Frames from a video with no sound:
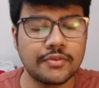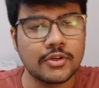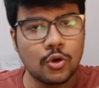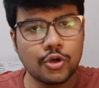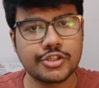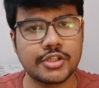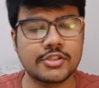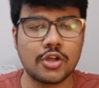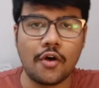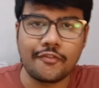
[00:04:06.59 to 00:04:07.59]
questions
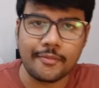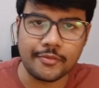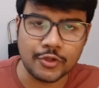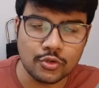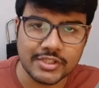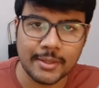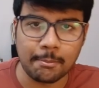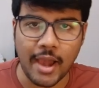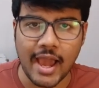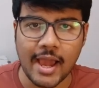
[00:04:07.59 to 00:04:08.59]
of using
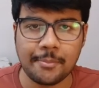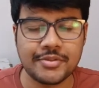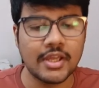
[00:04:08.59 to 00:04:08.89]
maps,